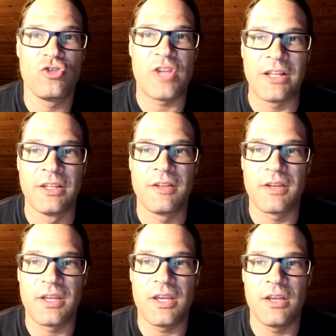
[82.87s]
telling
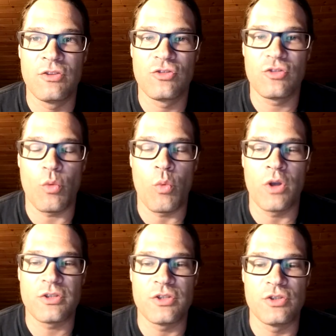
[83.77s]
the kids
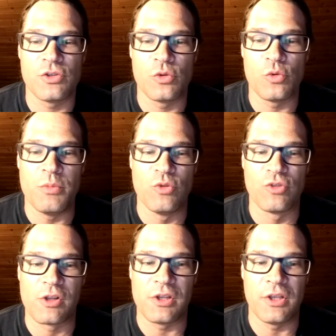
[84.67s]
what to do
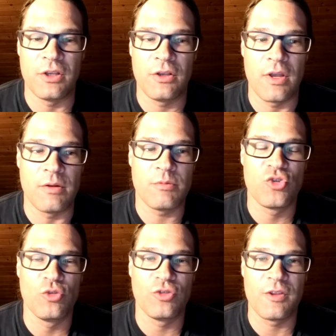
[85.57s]
musically and
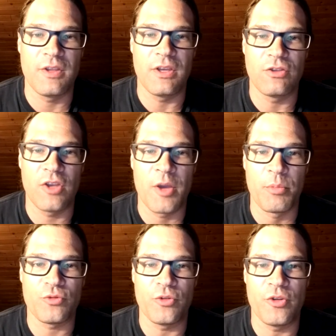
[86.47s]
choosing the
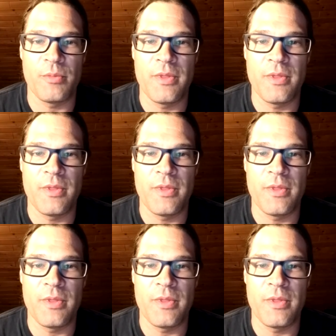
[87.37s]
examples for them,